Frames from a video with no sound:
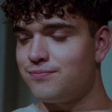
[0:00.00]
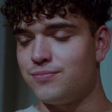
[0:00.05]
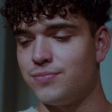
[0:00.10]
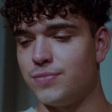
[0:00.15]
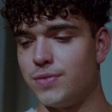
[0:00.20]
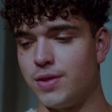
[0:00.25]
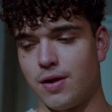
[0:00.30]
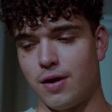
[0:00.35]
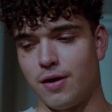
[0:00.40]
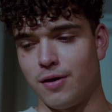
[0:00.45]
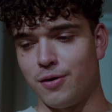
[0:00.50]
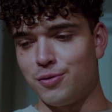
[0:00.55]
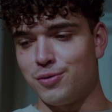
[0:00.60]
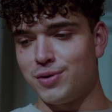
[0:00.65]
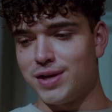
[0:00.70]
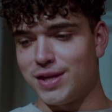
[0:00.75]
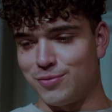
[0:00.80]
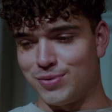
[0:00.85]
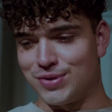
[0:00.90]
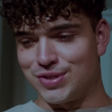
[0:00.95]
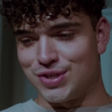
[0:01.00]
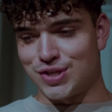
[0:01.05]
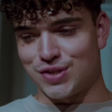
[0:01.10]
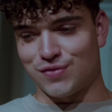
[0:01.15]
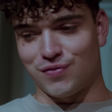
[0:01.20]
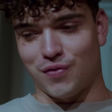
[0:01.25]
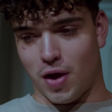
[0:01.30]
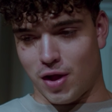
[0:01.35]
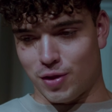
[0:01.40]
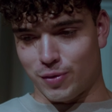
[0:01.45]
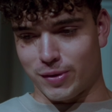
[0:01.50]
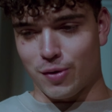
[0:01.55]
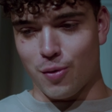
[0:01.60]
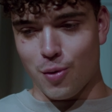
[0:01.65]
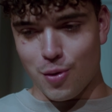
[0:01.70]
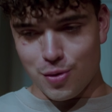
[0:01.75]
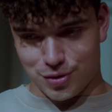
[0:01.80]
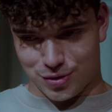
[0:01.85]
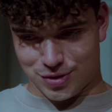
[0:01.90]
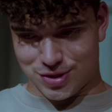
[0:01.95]
No, he was just following
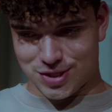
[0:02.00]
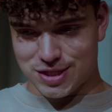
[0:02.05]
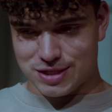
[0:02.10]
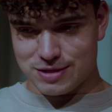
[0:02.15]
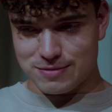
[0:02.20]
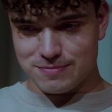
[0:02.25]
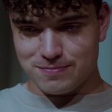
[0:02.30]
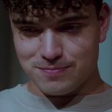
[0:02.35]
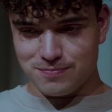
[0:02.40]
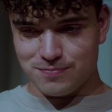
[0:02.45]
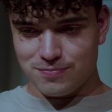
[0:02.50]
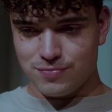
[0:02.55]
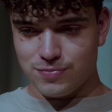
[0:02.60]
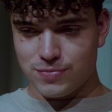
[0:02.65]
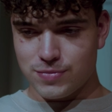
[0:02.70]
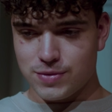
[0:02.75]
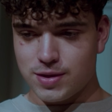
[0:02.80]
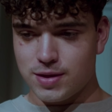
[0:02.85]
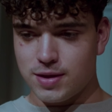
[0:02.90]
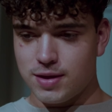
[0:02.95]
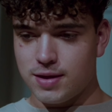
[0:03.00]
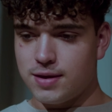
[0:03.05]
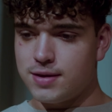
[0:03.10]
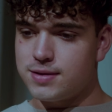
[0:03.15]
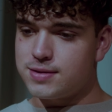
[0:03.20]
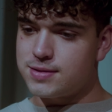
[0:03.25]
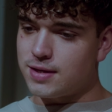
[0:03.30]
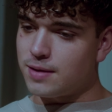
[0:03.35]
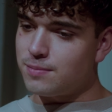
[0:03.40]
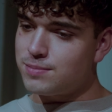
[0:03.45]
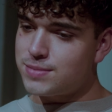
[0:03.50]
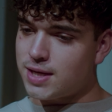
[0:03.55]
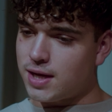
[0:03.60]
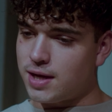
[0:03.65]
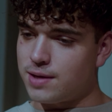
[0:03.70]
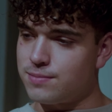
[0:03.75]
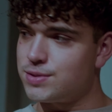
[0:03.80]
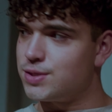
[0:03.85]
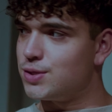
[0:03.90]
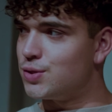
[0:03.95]
orders.
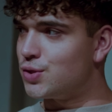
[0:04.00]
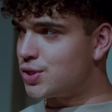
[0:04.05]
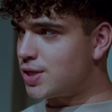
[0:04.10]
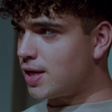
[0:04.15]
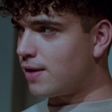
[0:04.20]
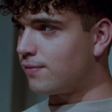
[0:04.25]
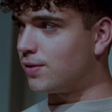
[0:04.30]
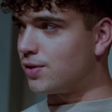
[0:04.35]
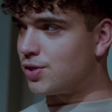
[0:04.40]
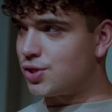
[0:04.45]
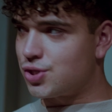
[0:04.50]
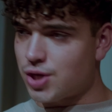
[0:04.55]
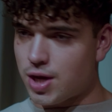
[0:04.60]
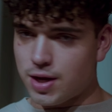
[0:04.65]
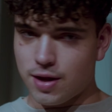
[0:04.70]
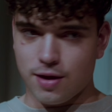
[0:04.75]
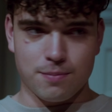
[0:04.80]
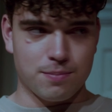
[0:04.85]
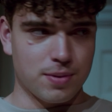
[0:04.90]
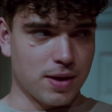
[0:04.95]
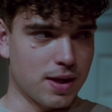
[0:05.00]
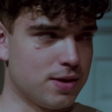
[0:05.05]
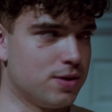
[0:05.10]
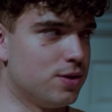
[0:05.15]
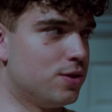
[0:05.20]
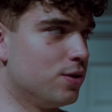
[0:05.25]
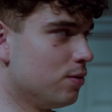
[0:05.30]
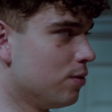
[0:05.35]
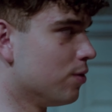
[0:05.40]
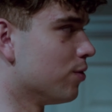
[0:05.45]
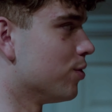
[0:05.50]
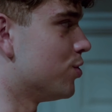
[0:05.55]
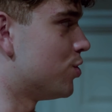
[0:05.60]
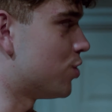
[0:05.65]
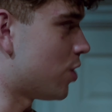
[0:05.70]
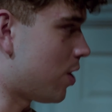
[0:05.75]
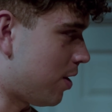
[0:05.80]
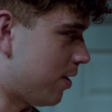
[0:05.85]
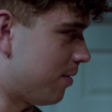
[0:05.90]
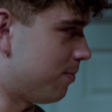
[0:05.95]
Sometimes you just have to shut up and do your
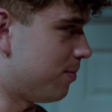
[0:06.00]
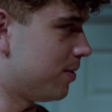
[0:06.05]
job.